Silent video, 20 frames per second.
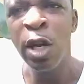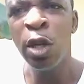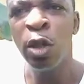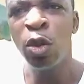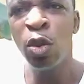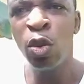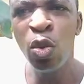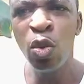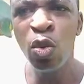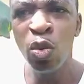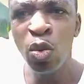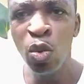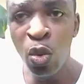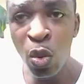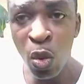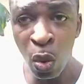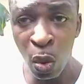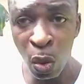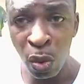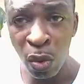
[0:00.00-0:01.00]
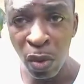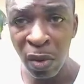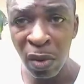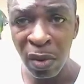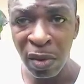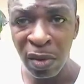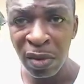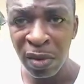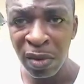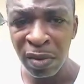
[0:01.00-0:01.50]
Do you know?
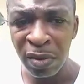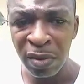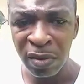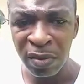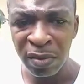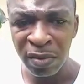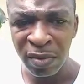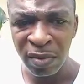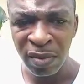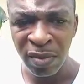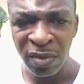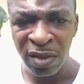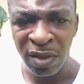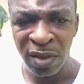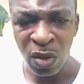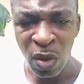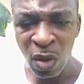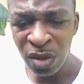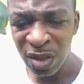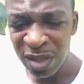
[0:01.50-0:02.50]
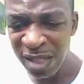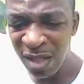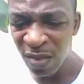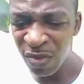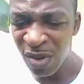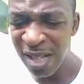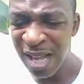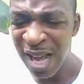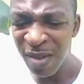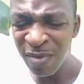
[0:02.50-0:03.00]
Or see the
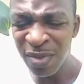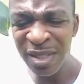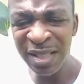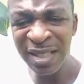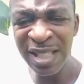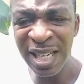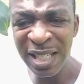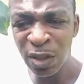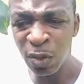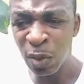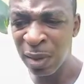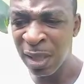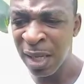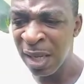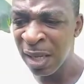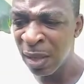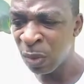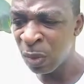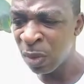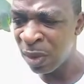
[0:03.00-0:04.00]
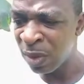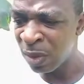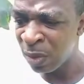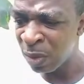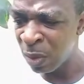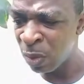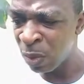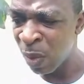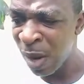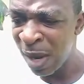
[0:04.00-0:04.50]
father having sex with
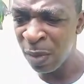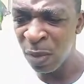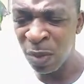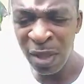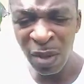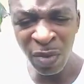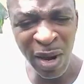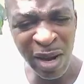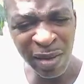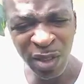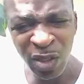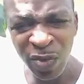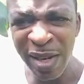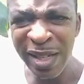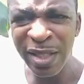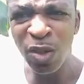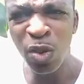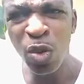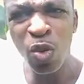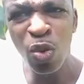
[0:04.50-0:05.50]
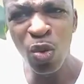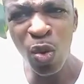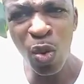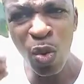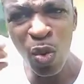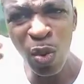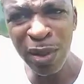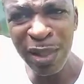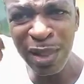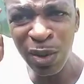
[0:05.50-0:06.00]
the wife's friend? Do you know
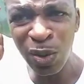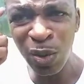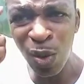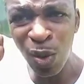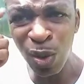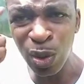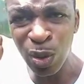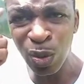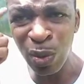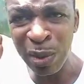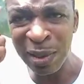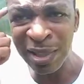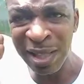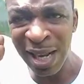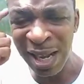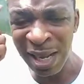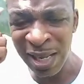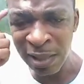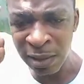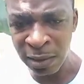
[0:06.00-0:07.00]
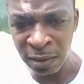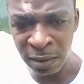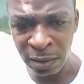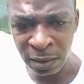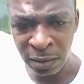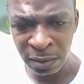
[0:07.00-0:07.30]
what it does to a child?